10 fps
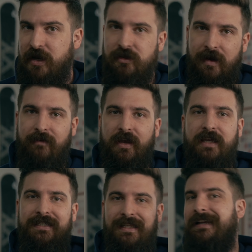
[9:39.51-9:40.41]
so having a
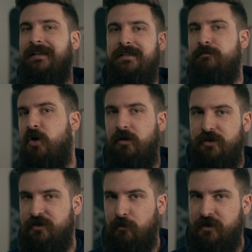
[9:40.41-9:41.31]
slightly smaller
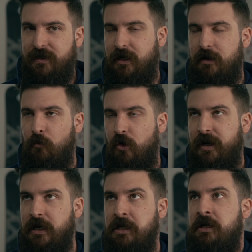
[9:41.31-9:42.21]
source than I
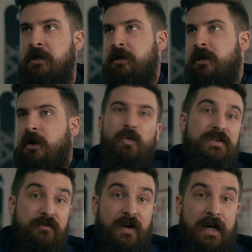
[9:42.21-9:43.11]
wanted
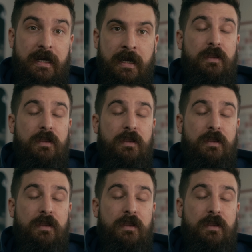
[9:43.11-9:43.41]
was fine.